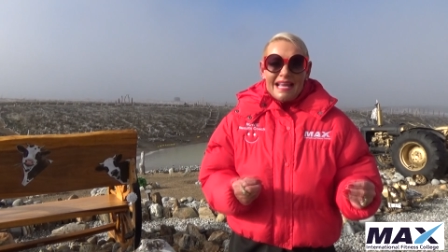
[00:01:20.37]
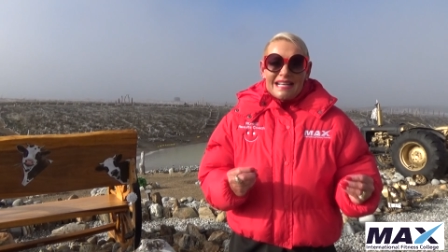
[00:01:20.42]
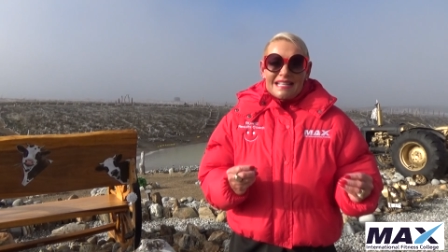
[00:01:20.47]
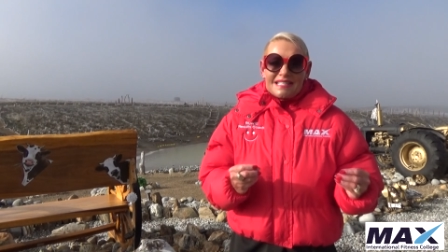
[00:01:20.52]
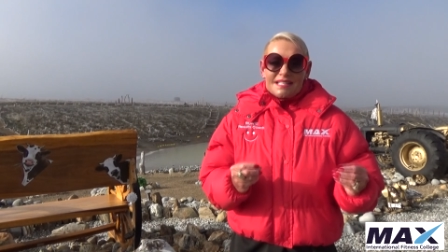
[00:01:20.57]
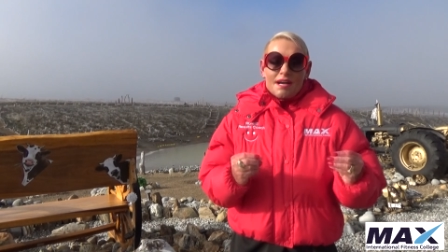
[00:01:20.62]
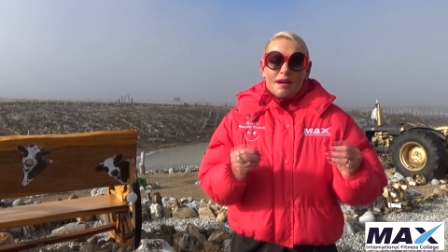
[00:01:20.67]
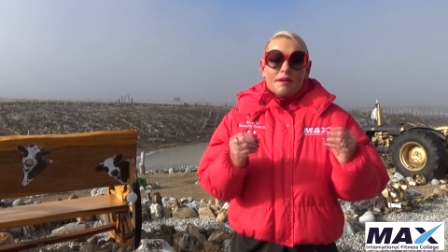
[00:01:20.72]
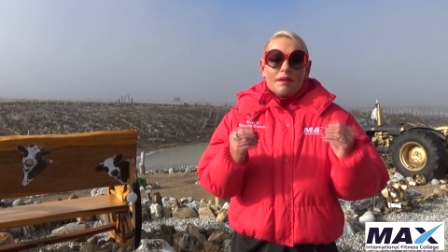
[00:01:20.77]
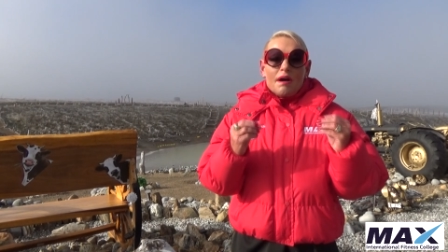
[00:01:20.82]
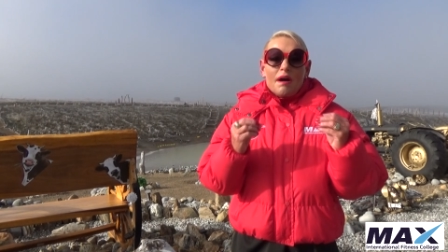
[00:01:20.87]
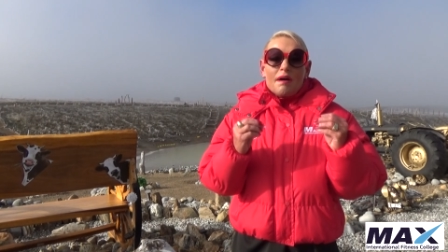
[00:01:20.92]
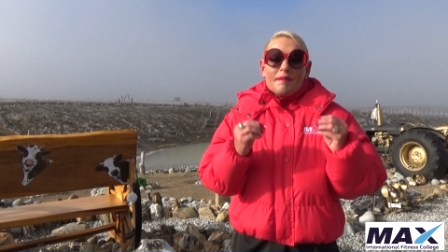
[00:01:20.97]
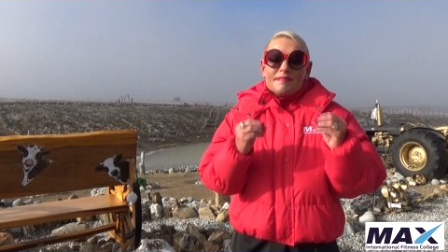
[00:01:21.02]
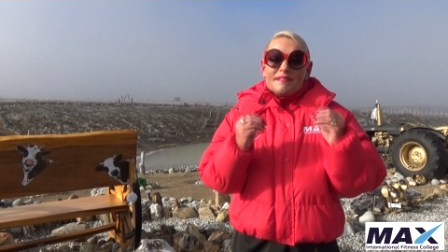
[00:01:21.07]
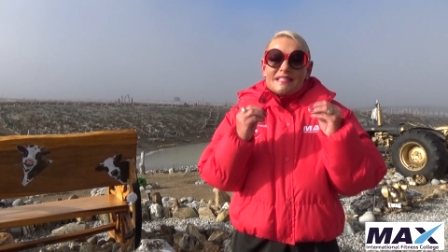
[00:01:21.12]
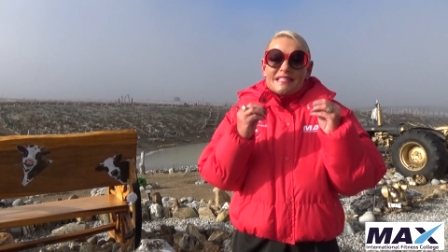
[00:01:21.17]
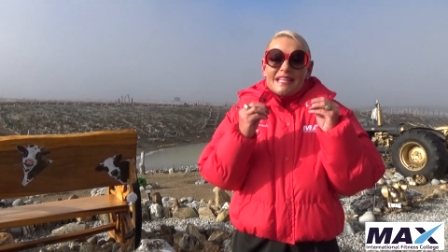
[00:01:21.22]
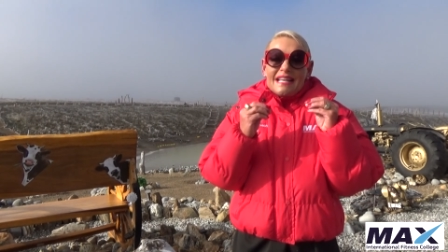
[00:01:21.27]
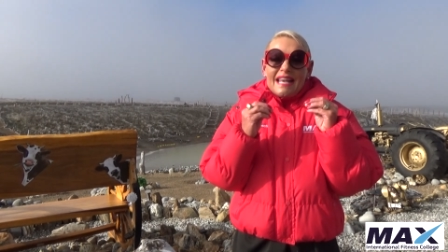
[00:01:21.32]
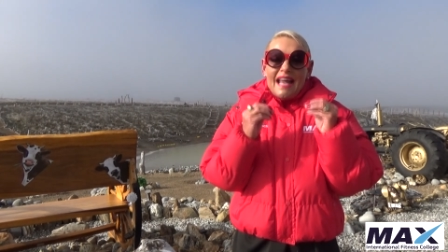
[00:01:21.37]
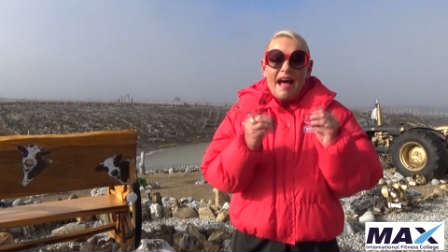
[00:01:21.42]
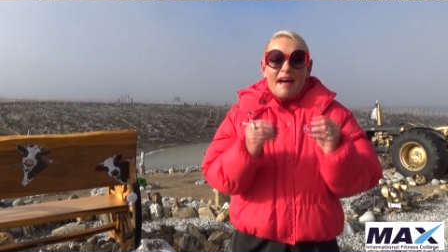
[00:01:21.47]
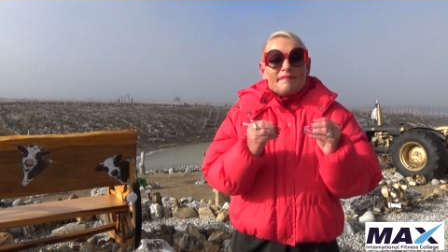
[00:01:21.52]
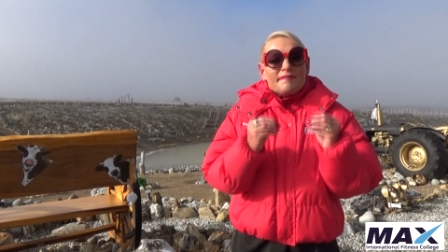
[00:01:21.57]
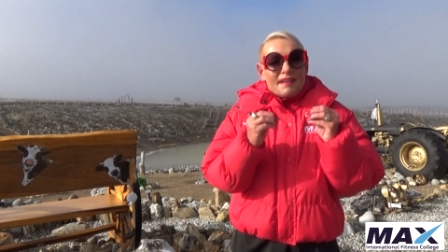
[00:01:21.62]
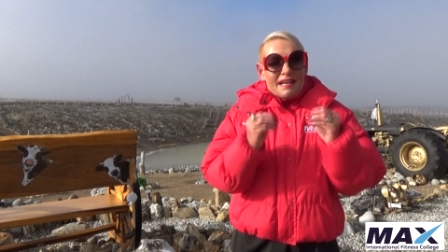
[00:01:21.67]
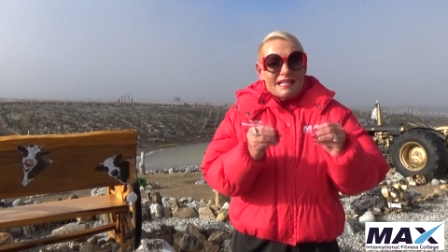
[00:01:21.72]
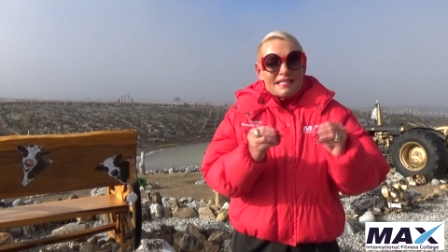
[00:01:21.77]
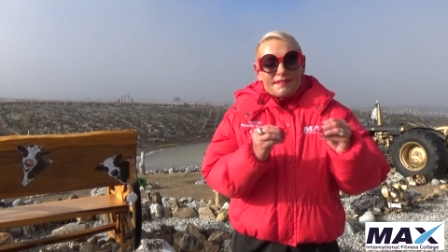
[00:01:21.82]
So obviously,
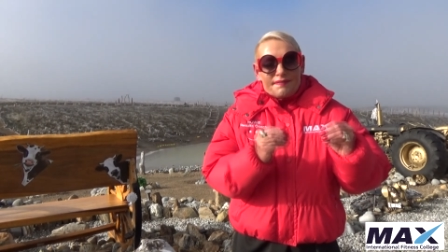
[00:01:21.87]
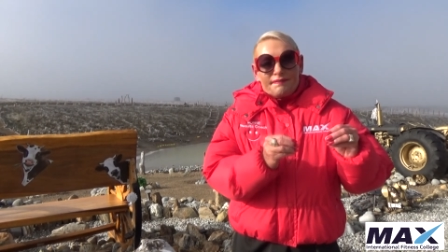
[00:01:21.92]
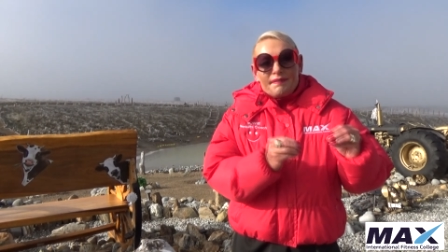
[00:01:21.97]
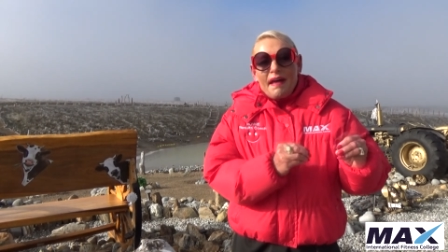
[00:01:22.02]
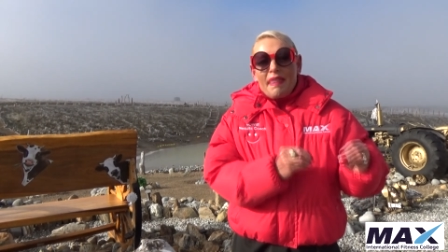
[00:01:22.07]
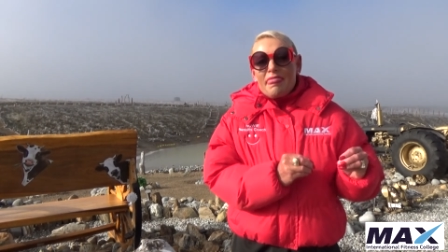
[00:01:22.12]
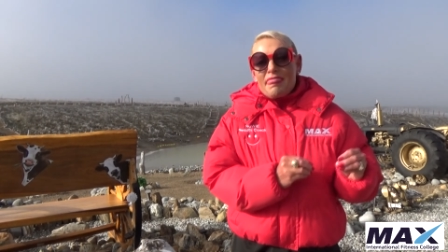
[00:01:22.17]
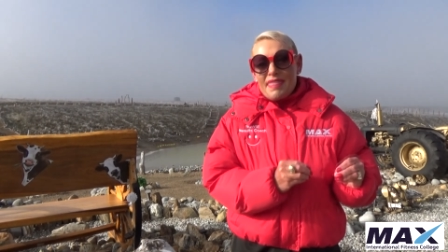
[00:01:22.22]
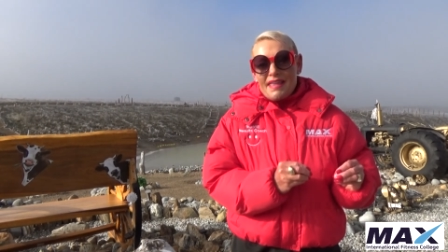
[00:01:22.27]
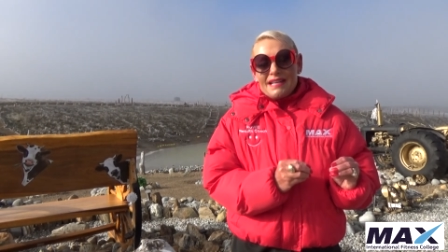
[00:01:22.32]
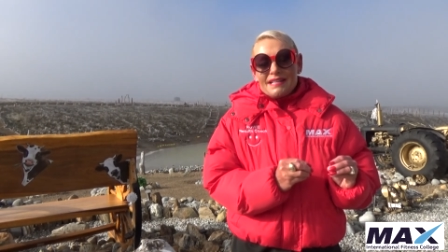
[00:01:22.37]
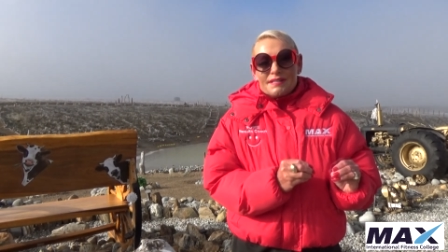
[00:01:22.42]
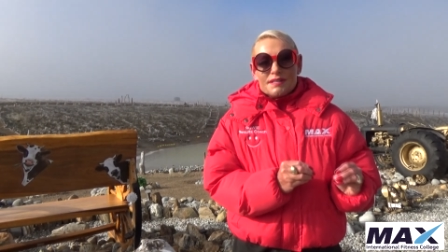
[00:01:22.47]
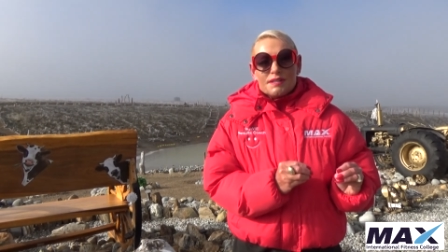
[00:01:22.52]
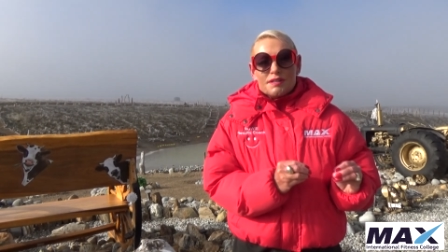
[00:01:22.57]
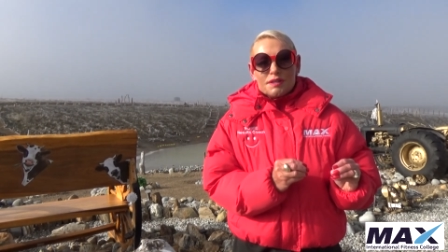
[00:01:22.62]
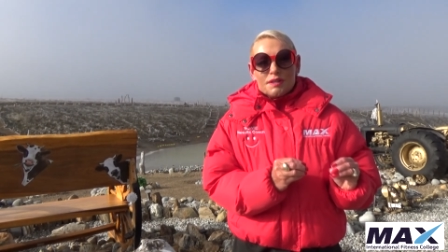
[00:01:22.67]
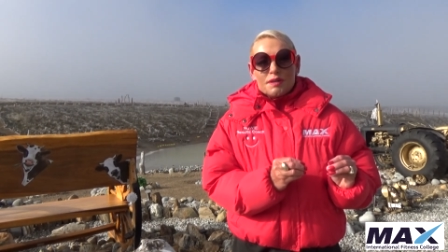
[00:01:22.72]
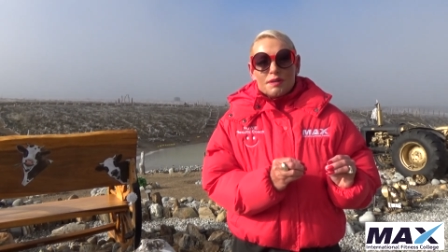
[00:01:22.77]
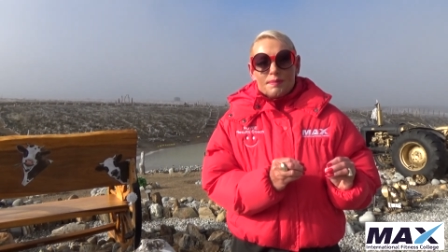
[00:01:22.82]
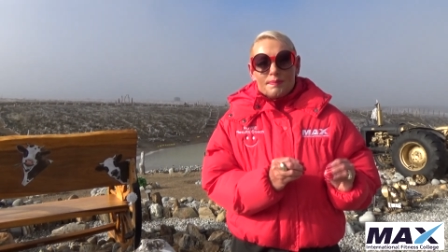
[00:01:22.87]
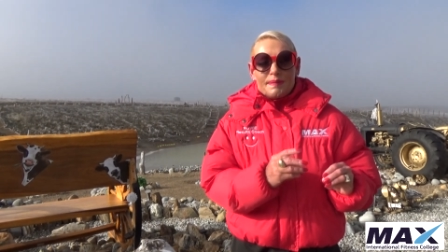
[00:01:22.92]
laughing is a fun thing to do,